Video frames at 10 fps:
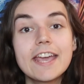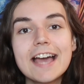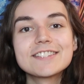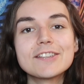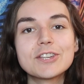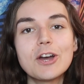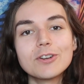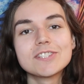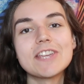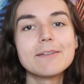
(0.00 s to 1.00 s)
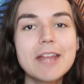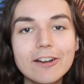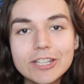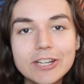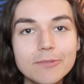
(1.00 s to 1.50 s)
Hey guys, how's it going? It's Sam
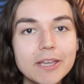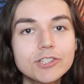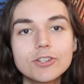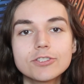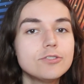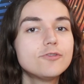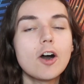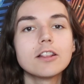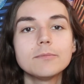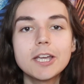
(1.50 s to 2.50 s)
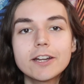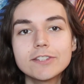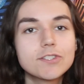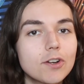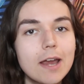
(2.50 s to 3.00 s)
Downey here. Make sure to follow me on
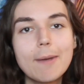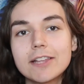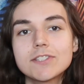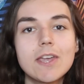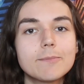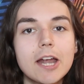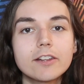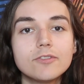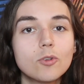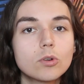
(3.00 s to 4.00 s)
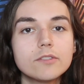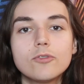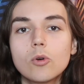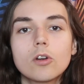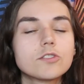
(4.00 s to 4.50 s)
Instagram at
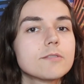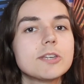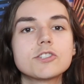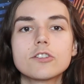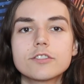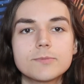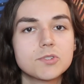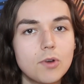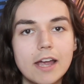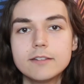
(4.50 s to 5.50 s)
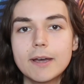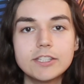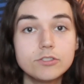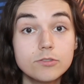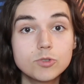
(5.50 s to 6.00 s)
SamDowney44. Also, make sure to subscribe to my
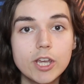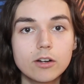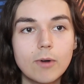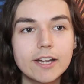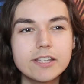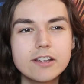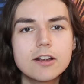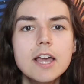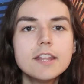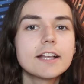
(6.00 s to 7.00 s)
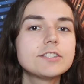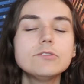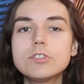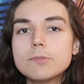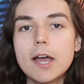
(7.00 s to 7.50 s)
YouTube channel right here. That's
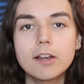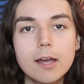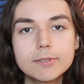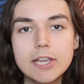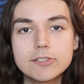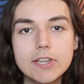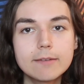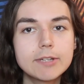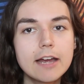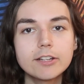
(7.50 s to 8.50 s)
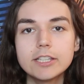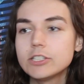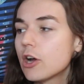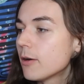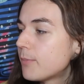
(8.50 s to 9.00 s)
youtube.com/SamDowney.
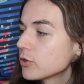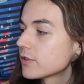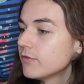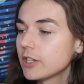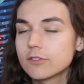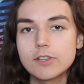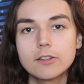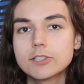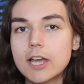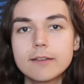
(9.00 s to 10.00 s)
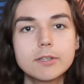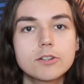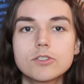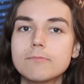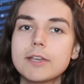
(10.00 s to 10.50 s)
You know I'm posting videos all the time
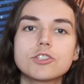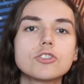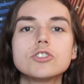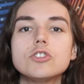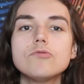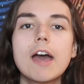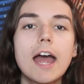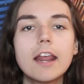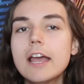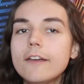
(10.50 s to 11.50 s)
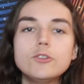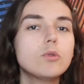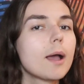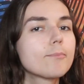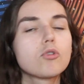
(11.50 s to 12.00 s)
here, so make sure you do that if you
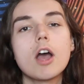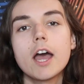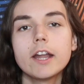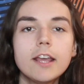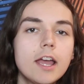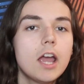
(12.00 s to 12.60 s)
like pride,